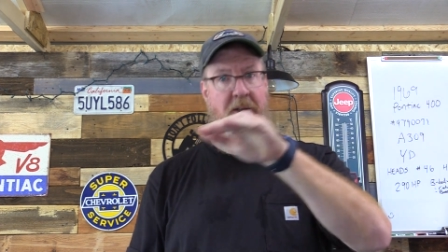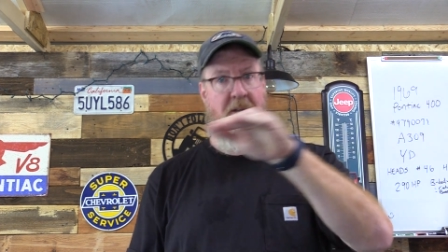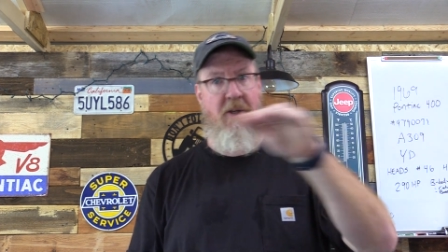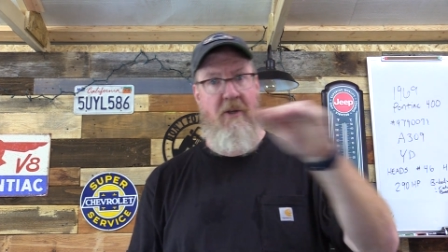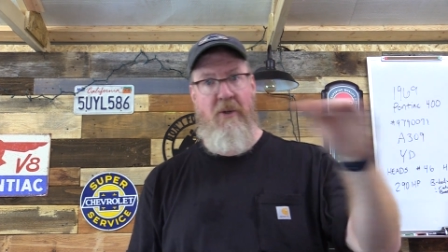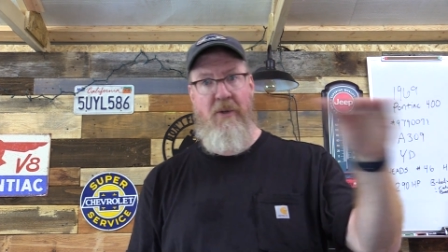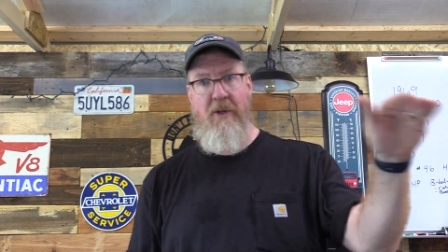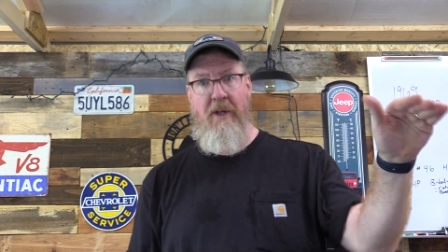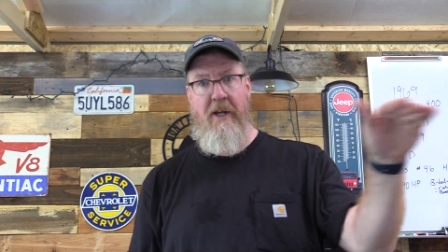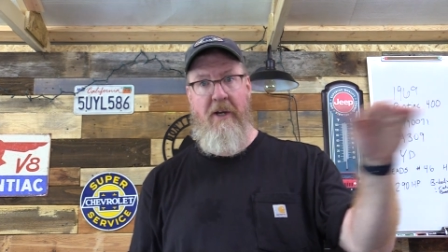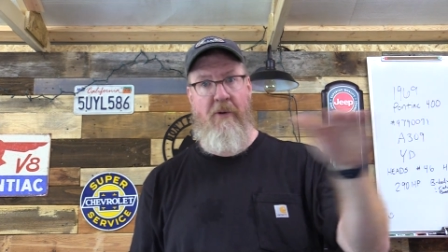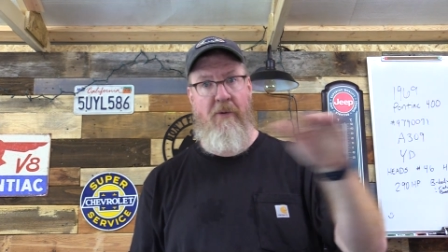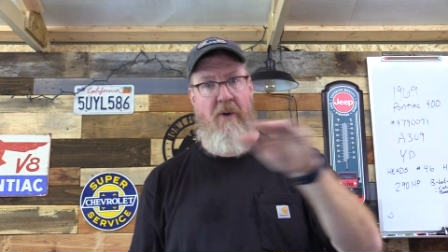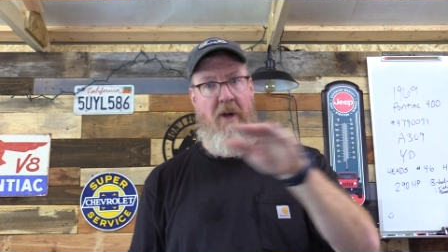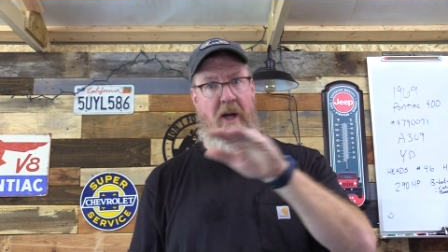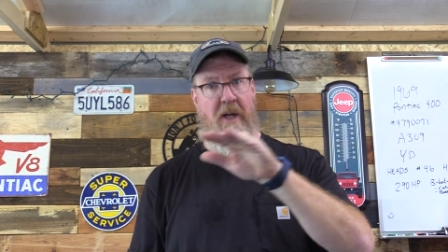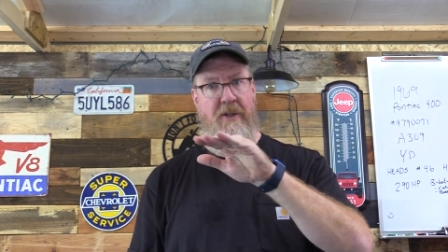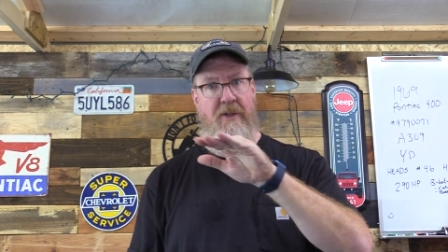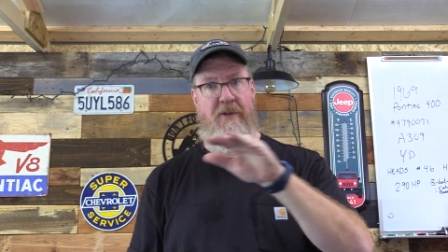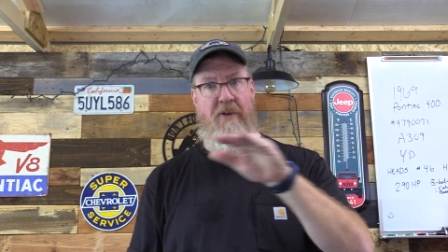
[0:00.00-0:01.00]
Usually
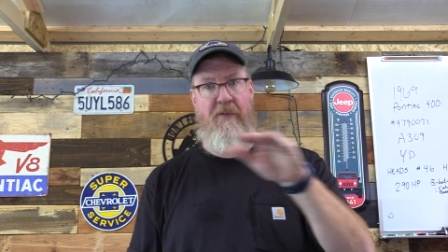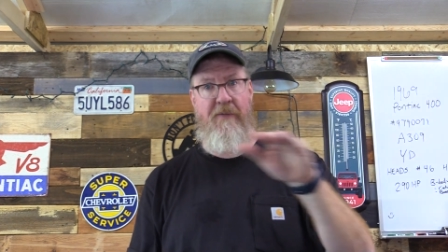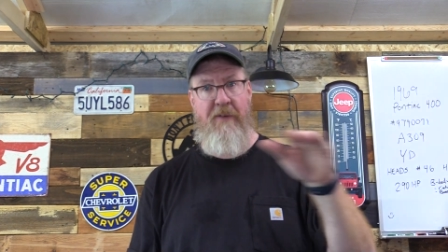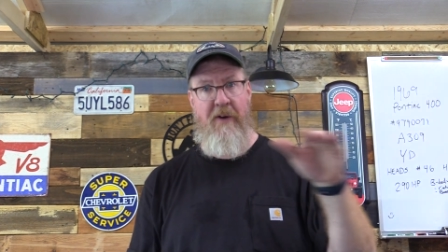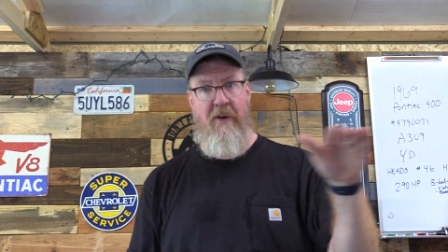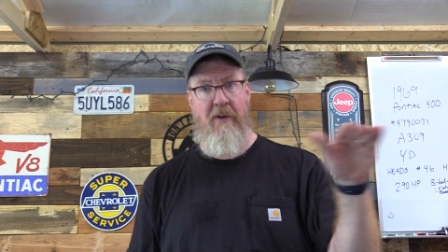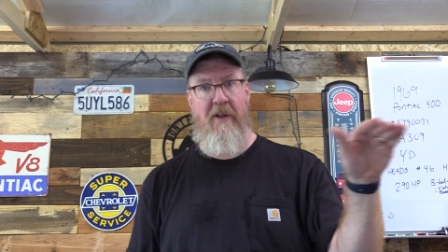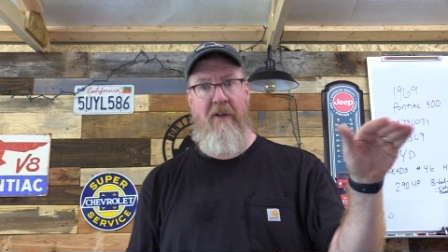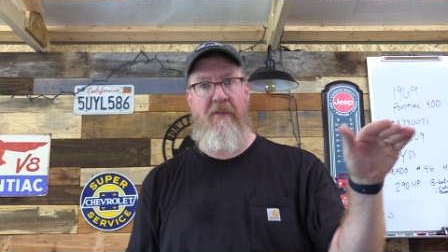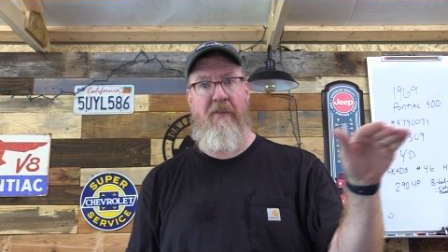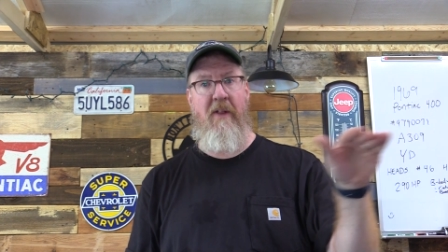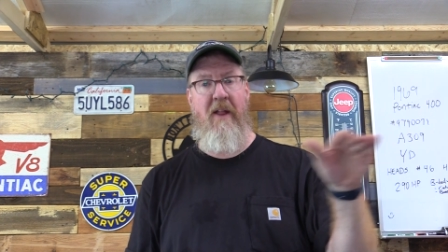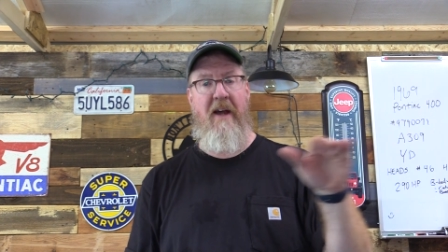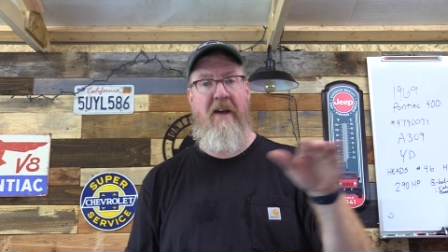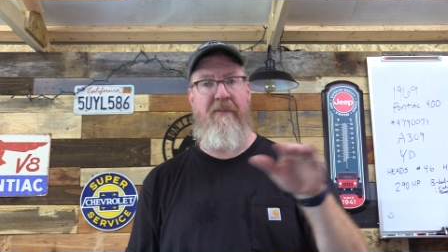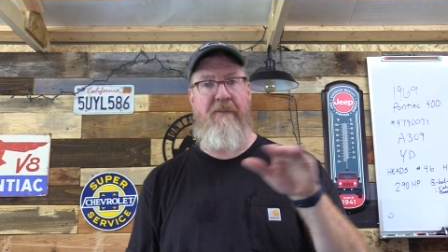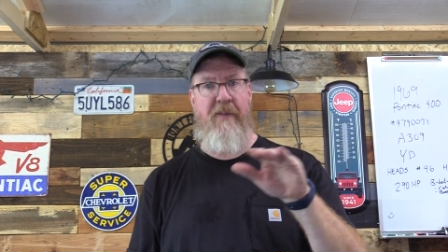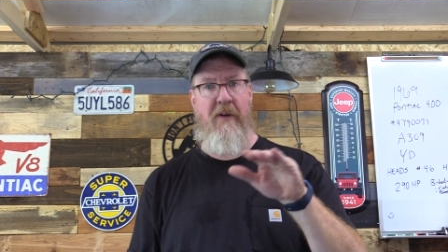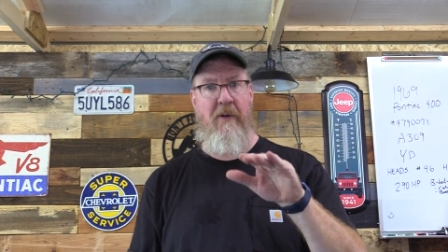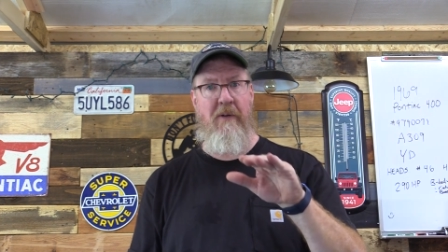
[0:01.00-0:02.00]
garages are fairly
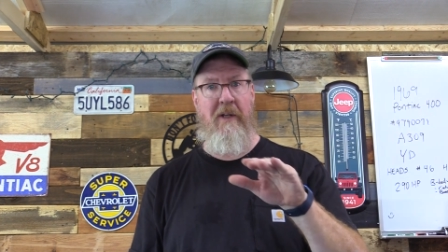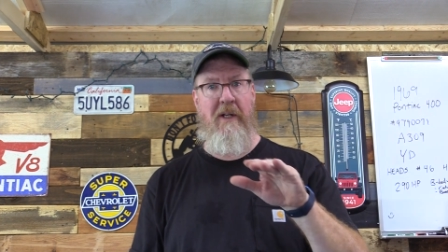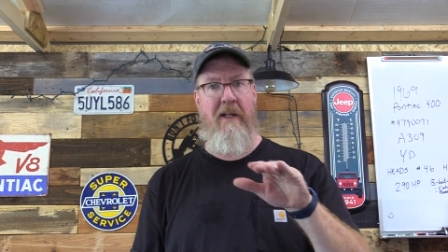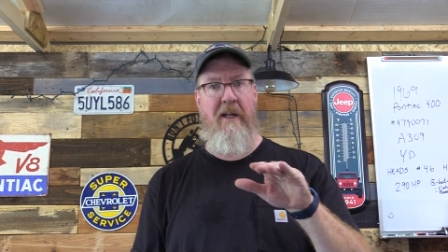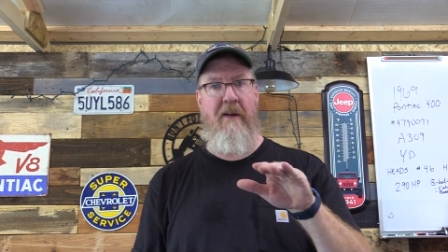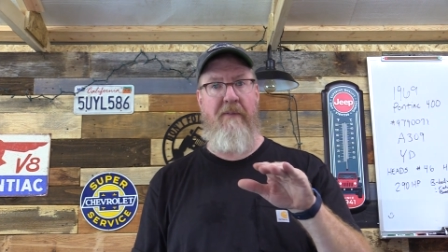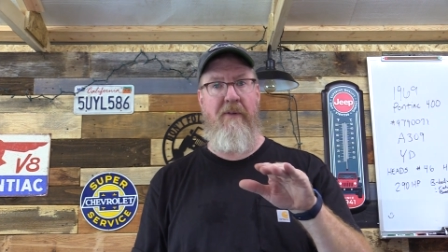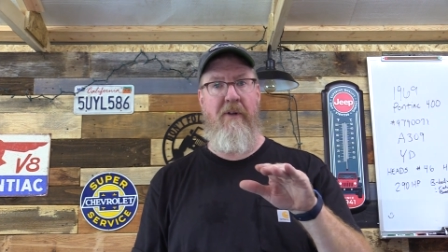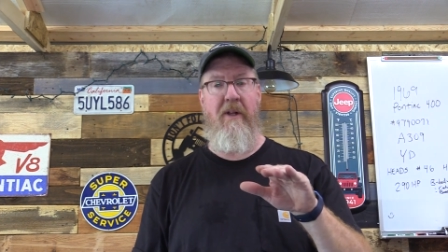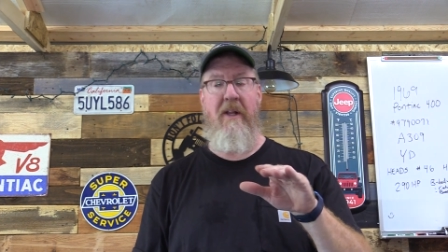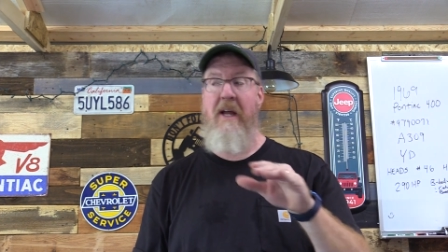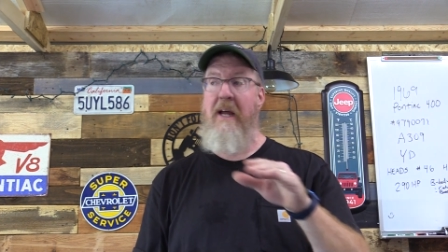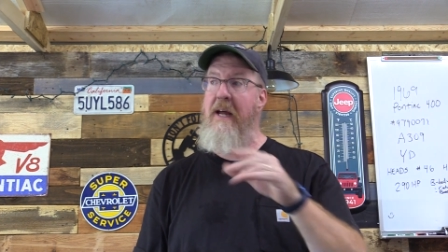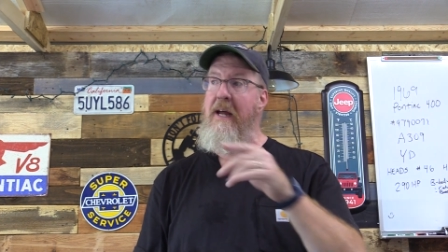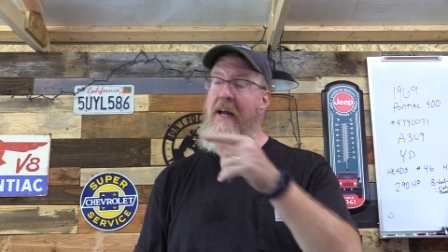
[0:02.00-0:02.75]
flat, fairly level.